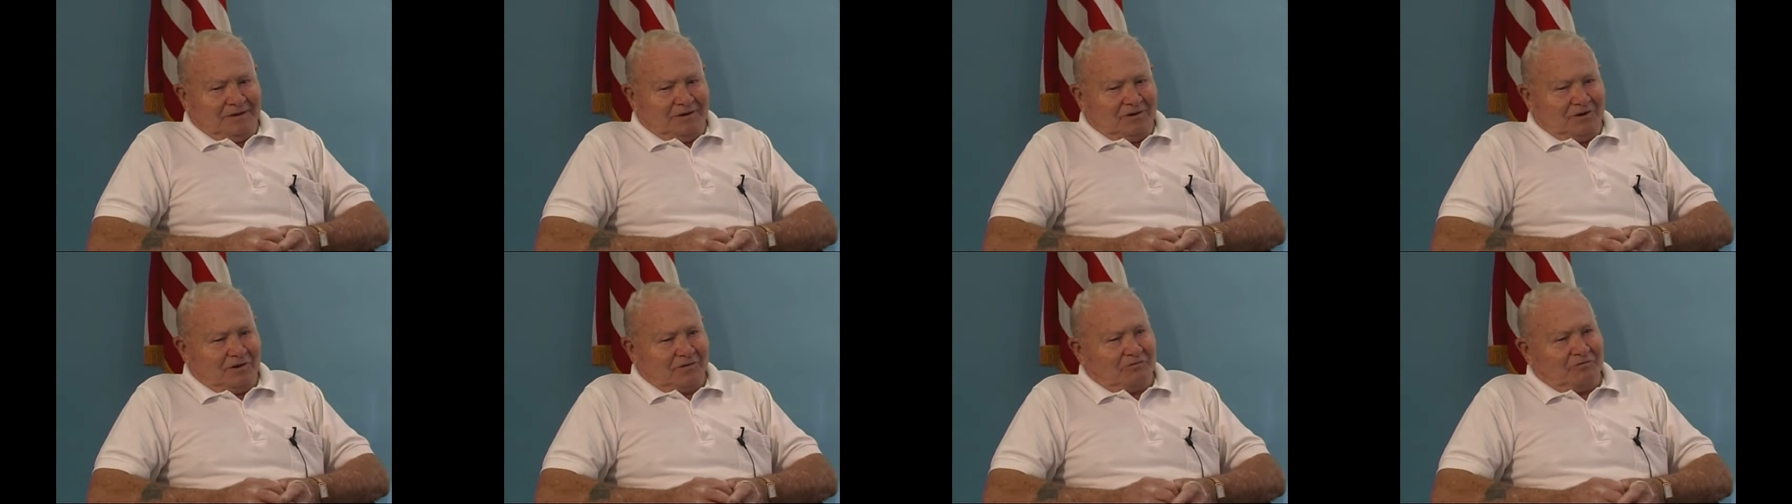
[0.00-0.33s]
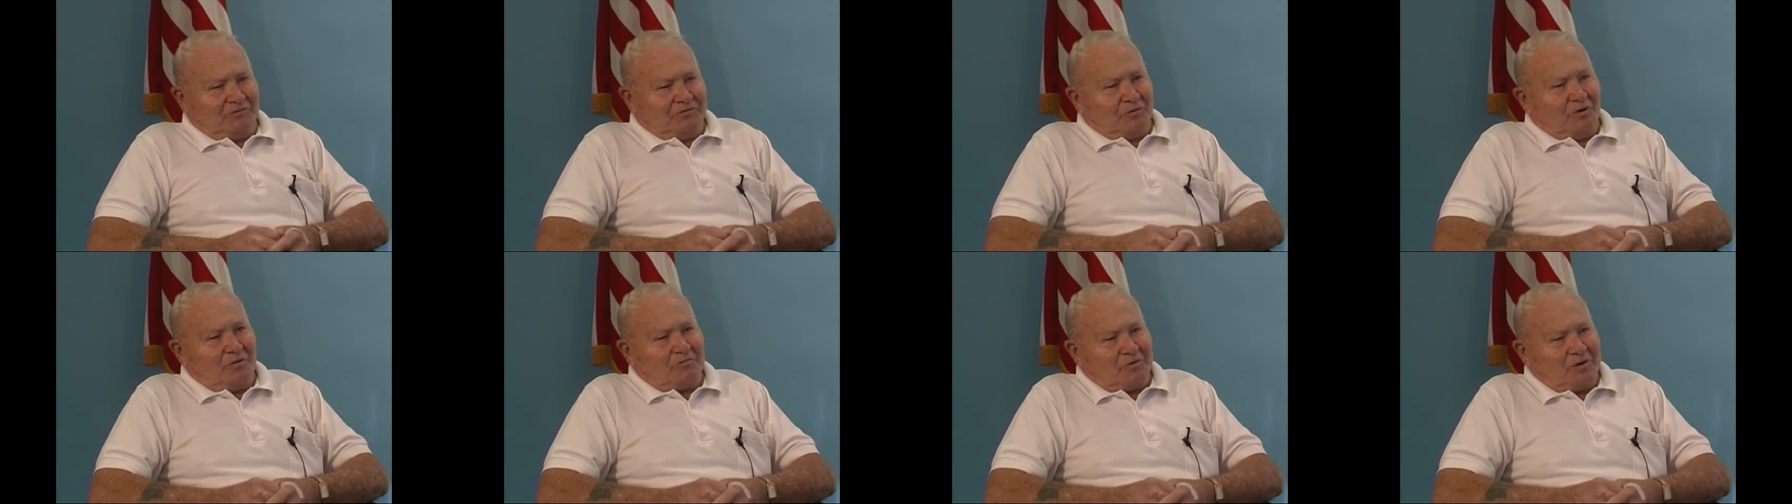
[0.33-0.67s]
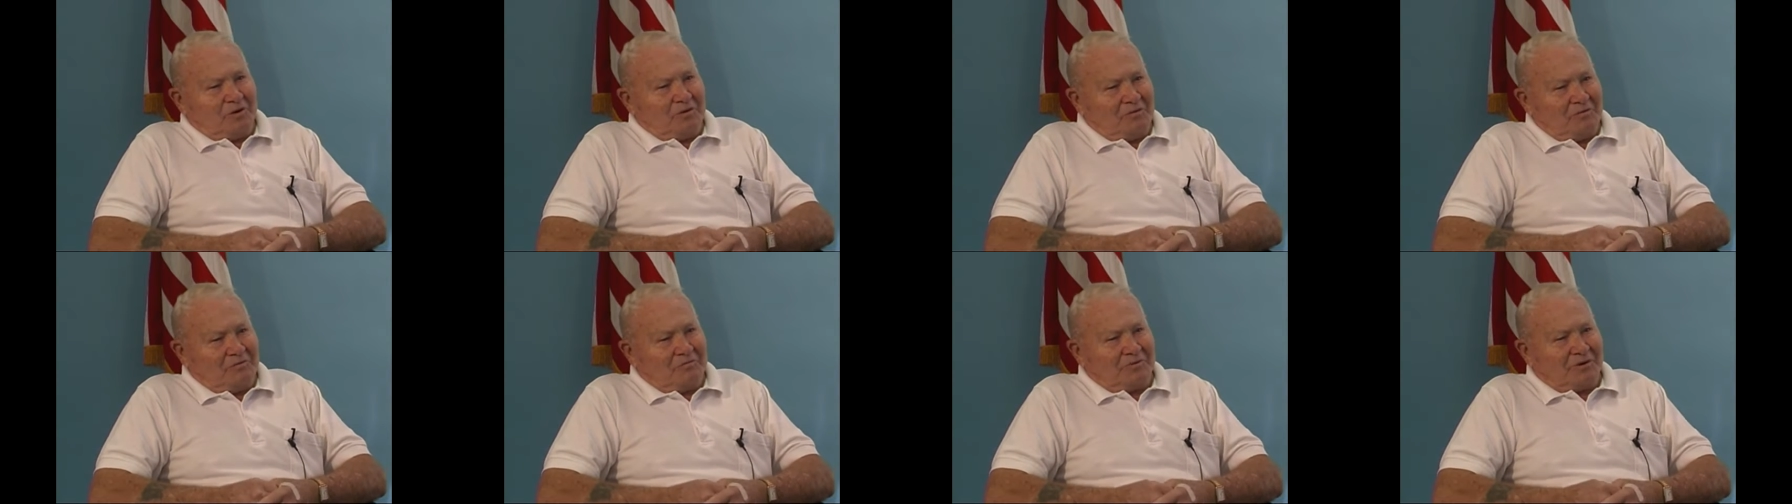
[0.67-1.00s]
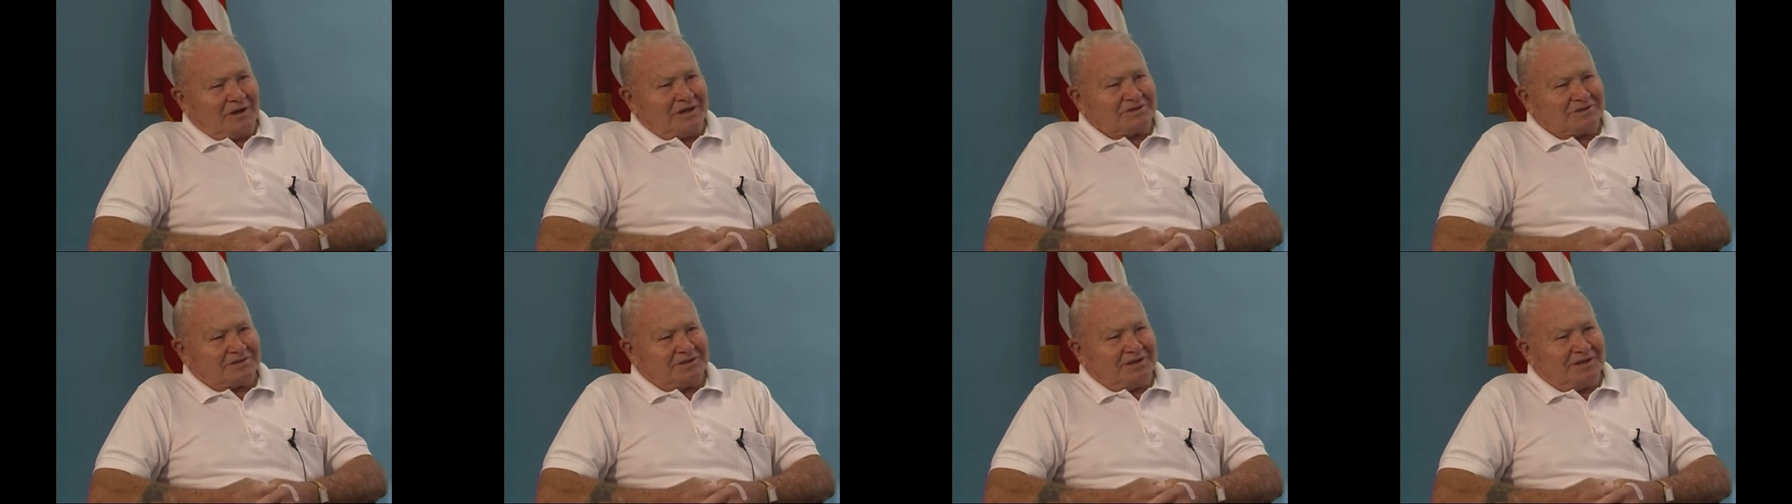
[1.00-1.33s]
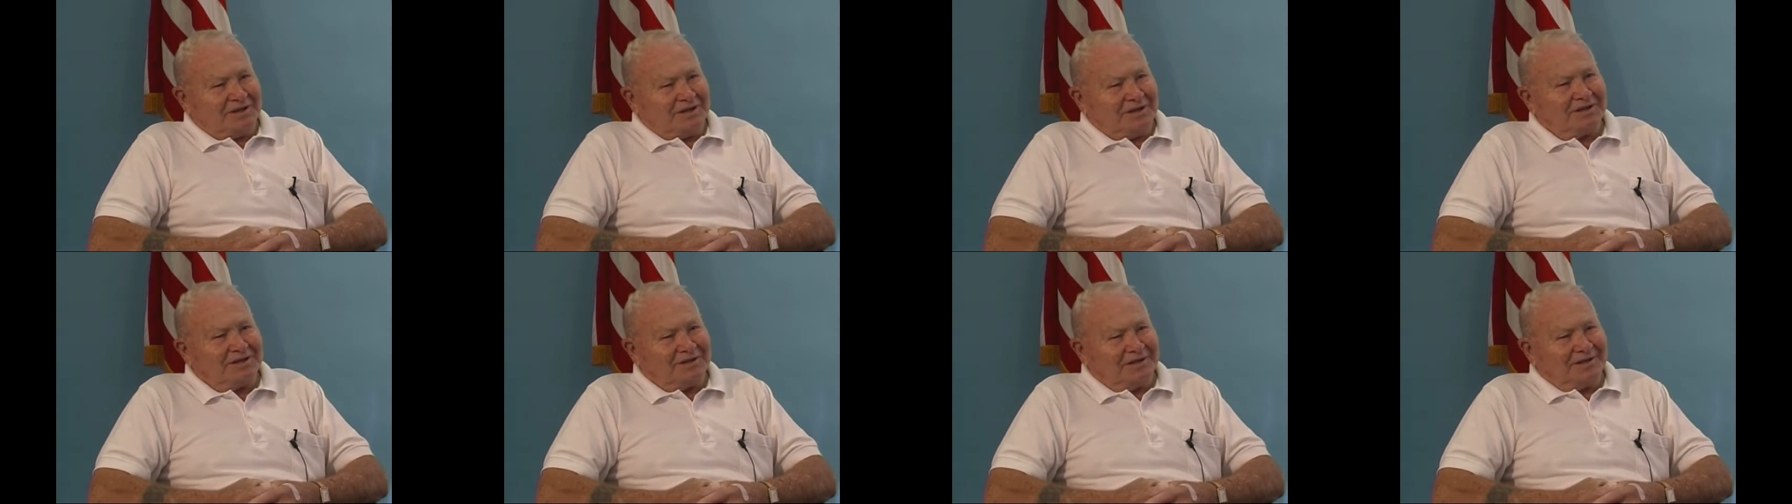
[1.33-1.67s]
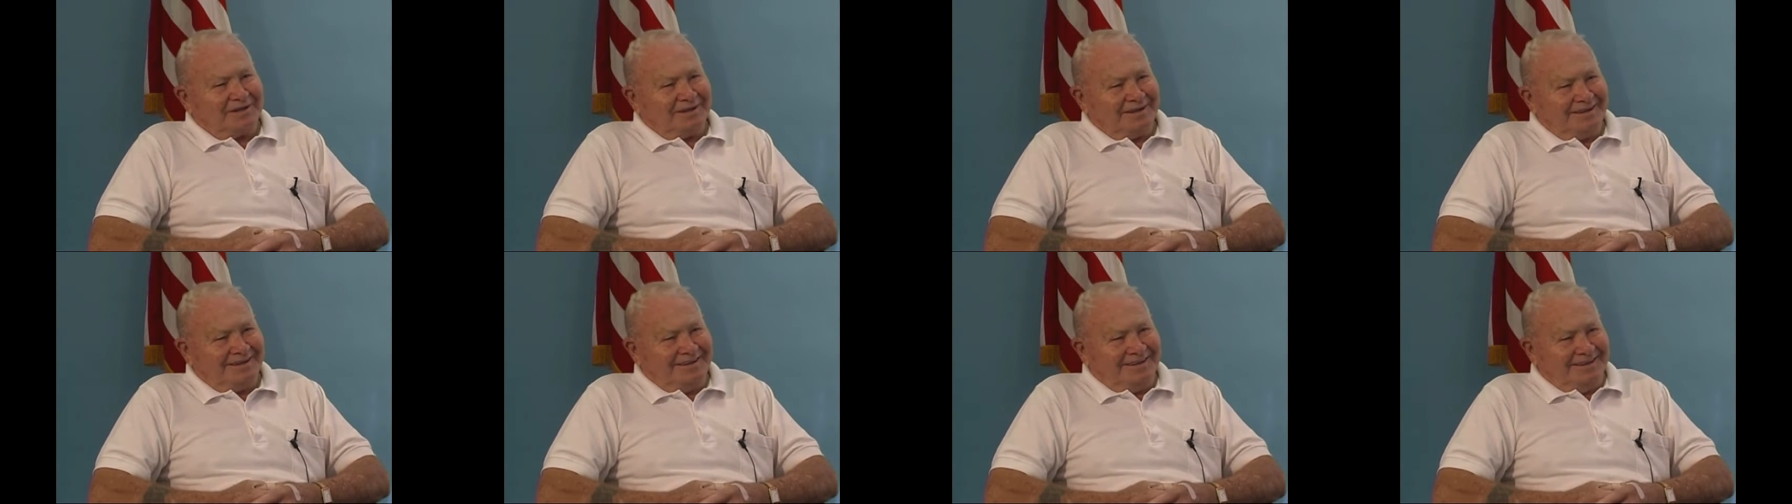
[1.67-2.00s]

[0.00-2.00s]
our former president,